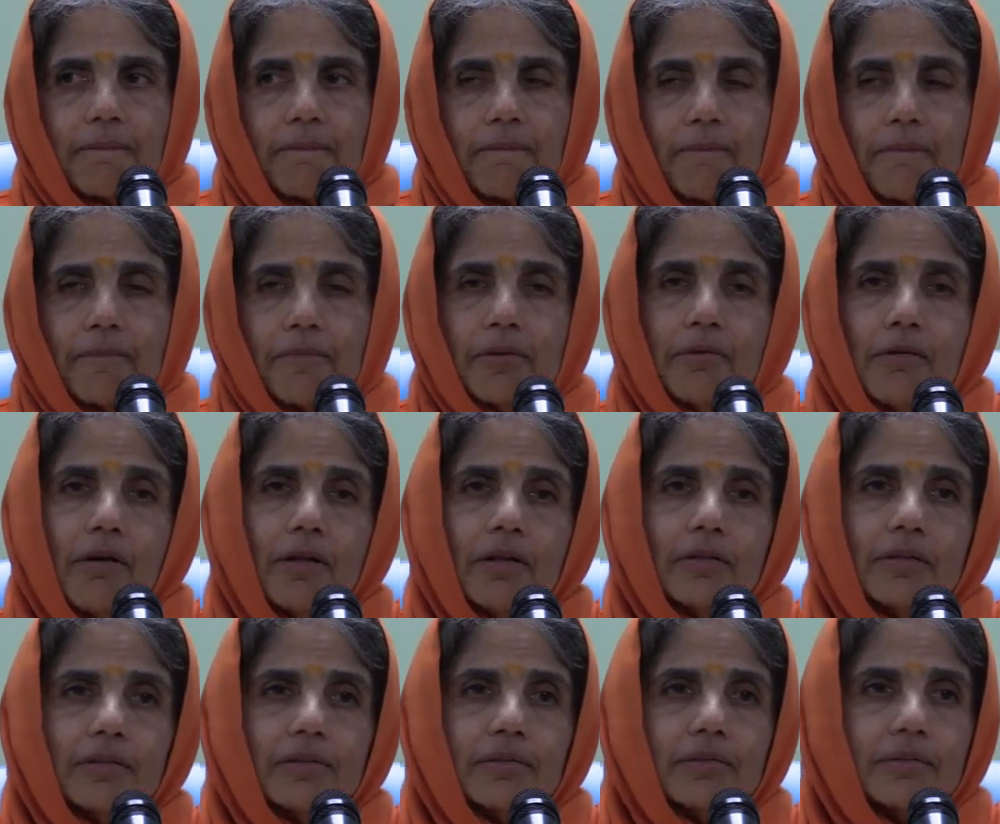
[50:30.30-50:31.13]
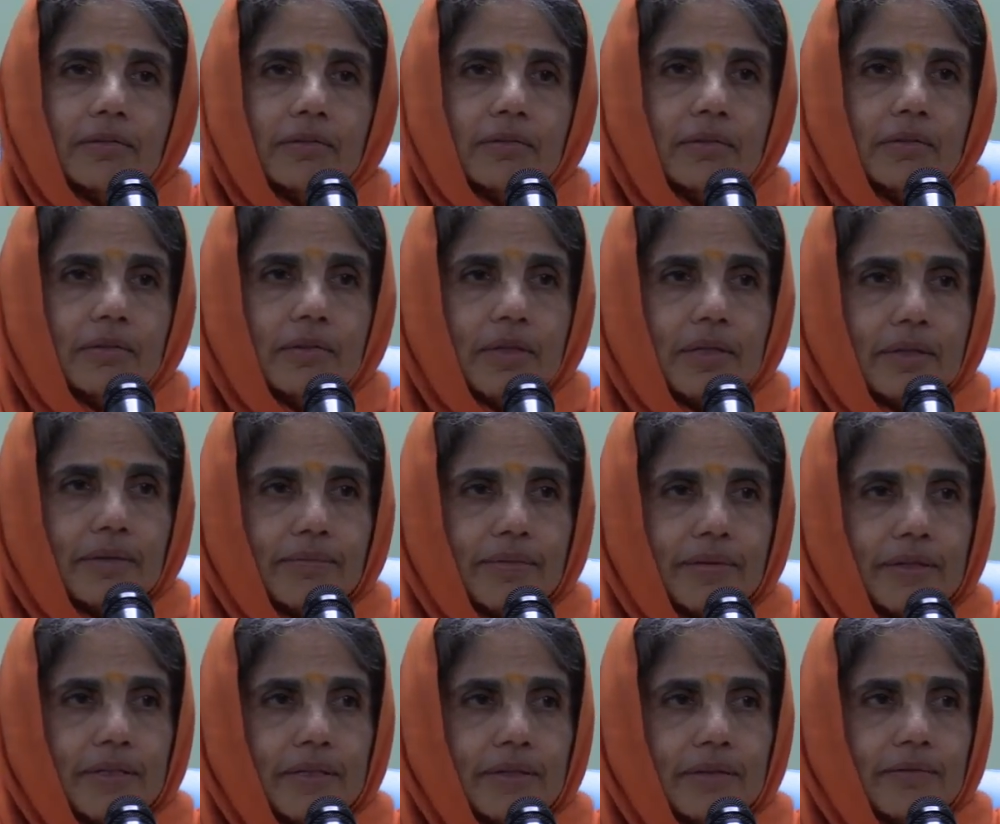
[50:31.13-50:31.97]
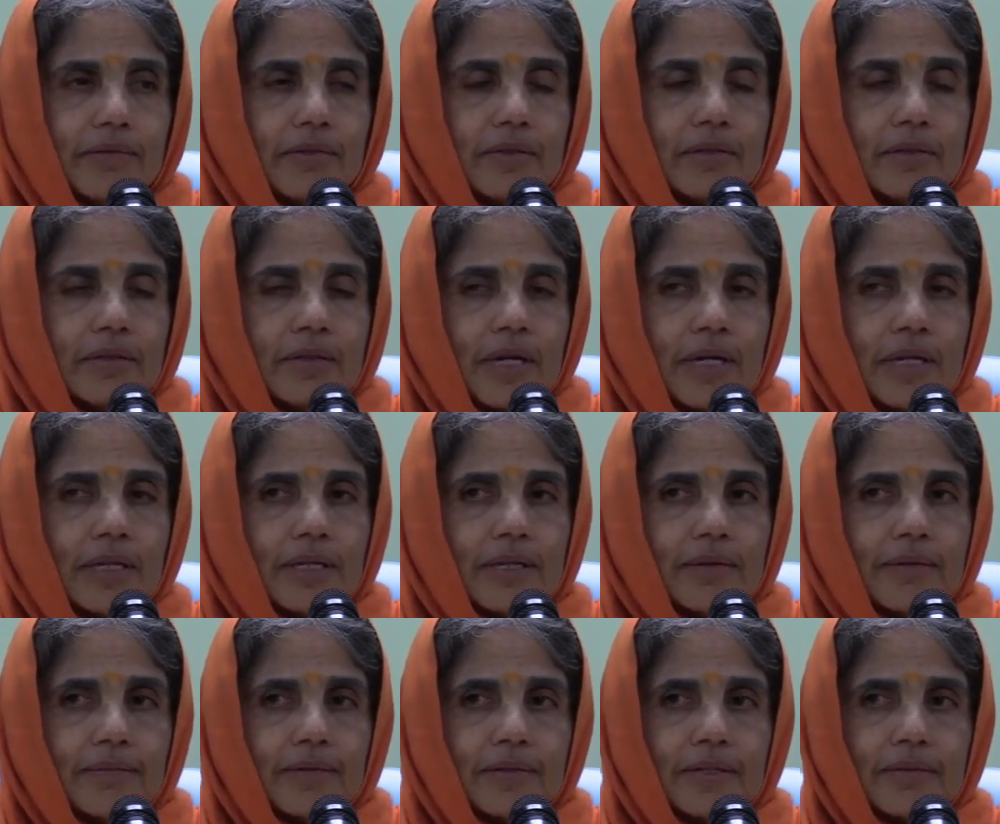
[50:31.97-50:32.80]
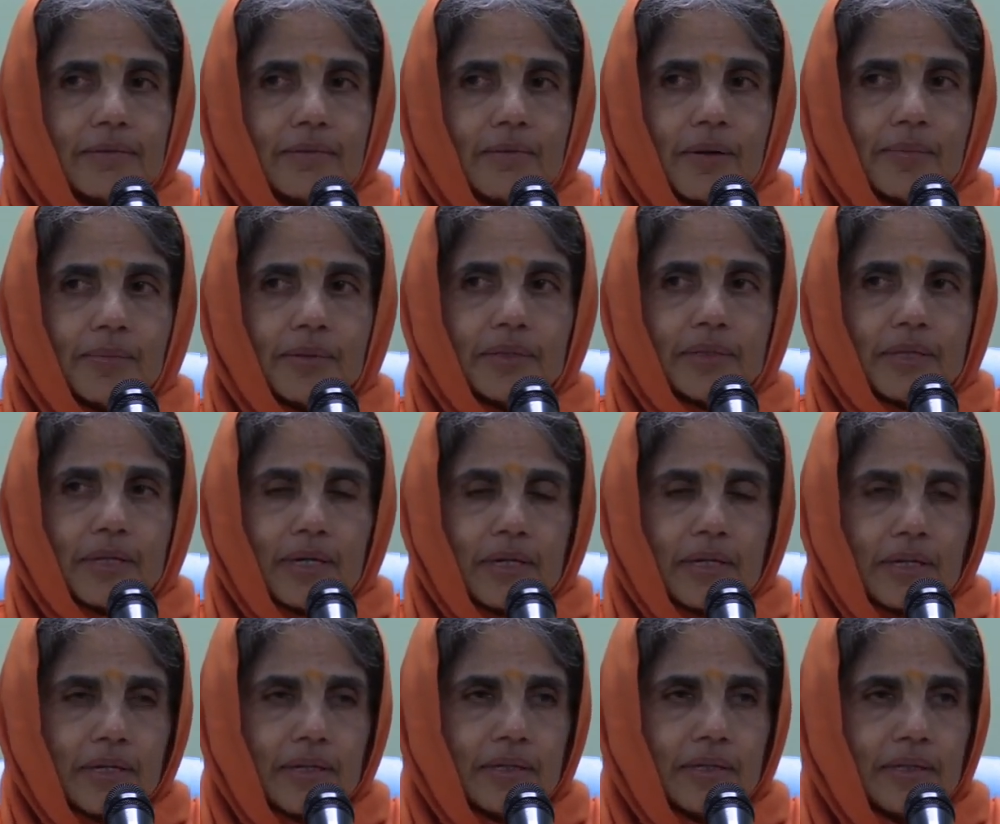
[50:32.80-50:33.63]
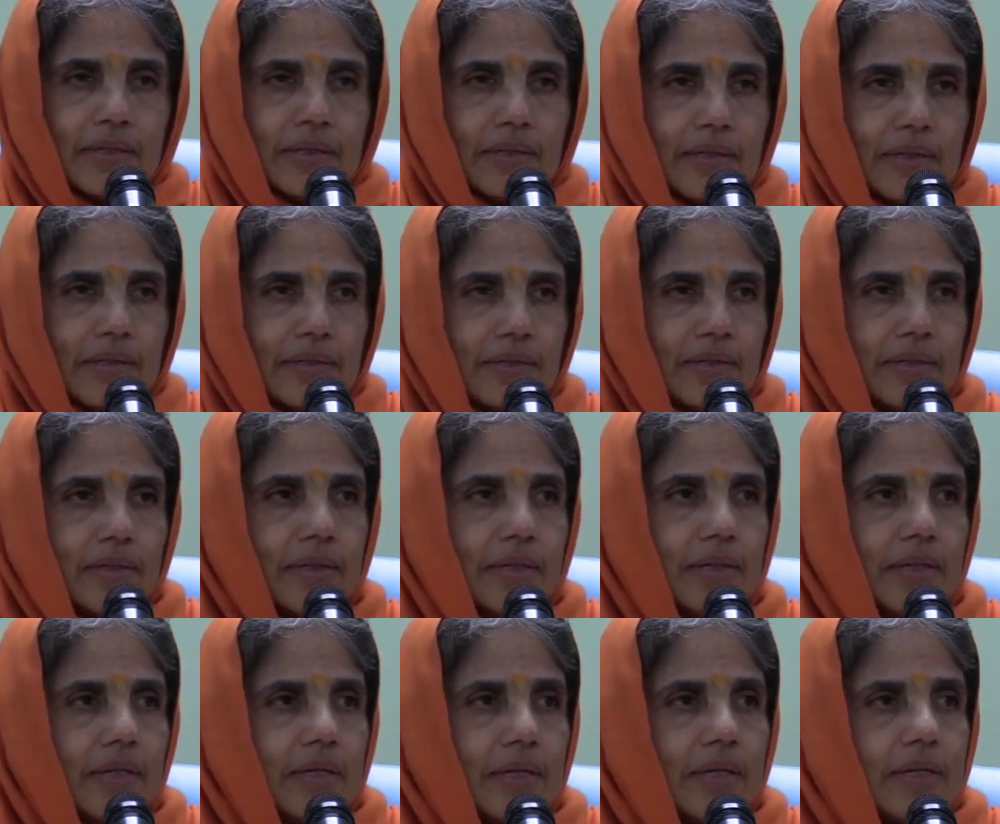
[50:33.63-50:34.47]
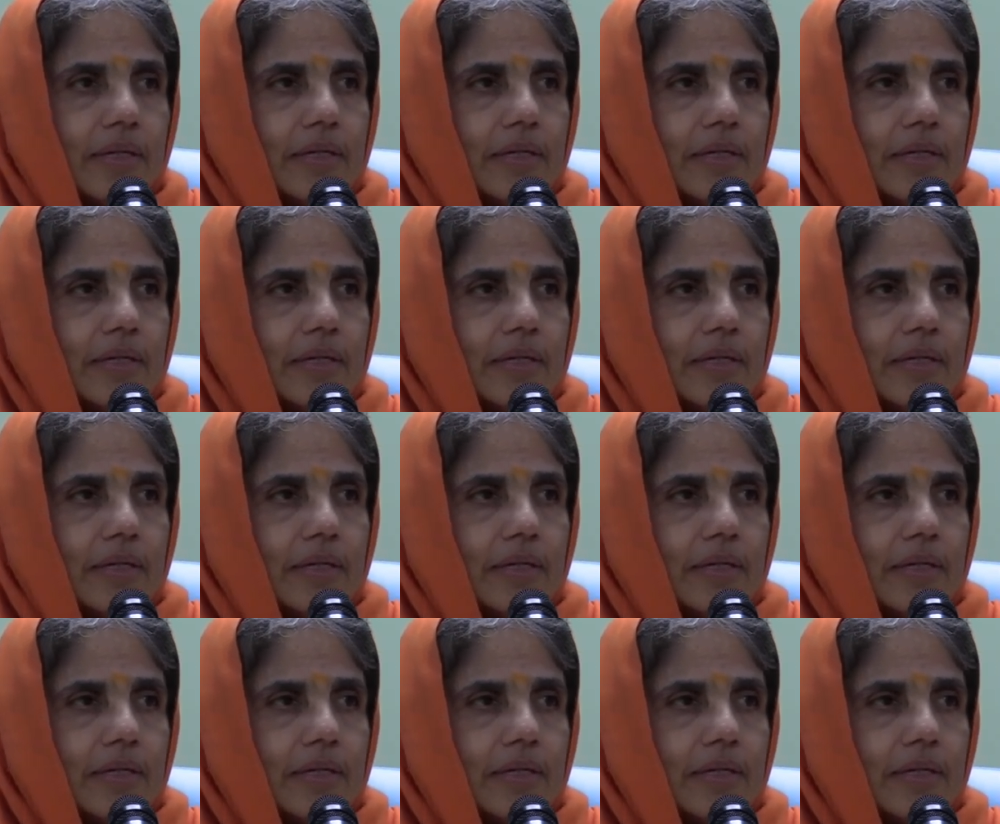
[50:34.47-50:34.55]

We also know that when he was studying with Swami Tarananda Ji,